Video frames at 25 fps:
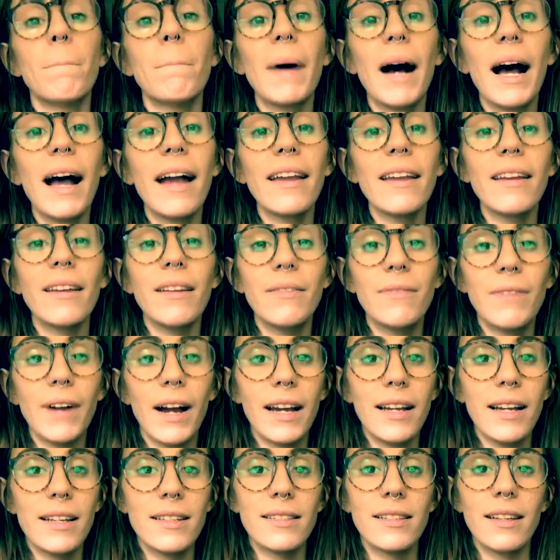My
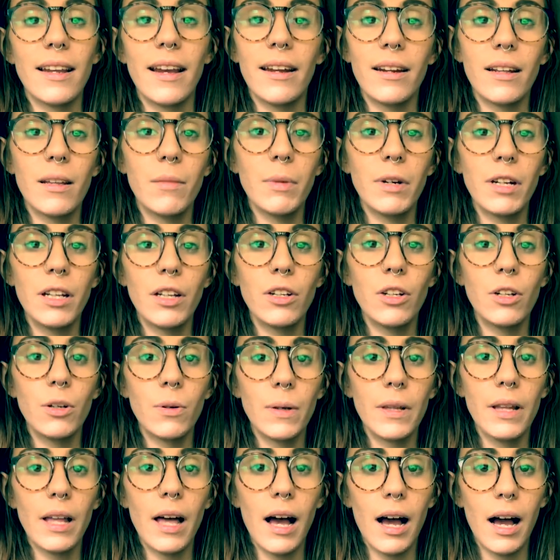advice to anybody
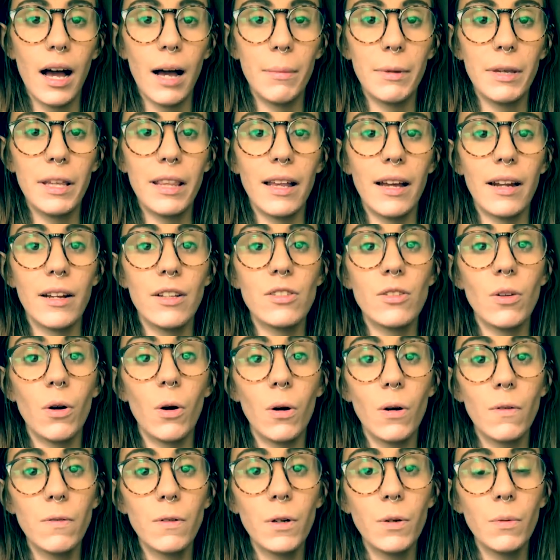new in the hobby that is
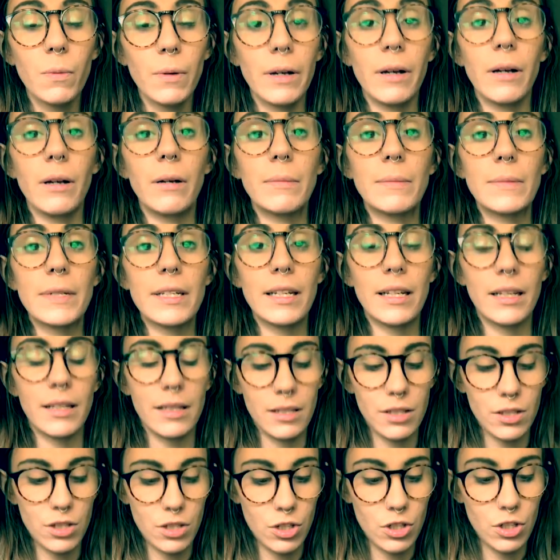overwhelmed
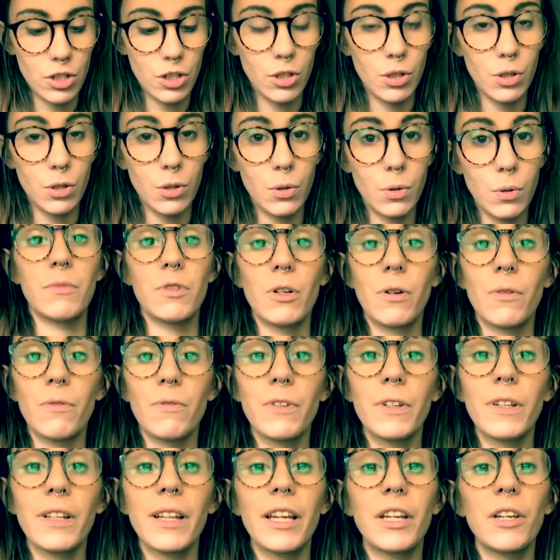is to don't
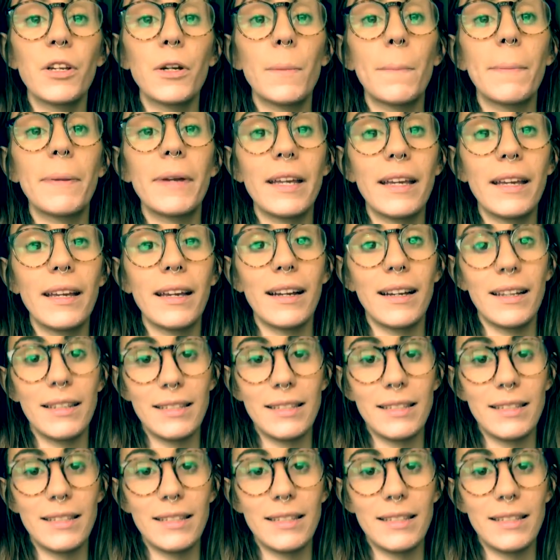feel like you're being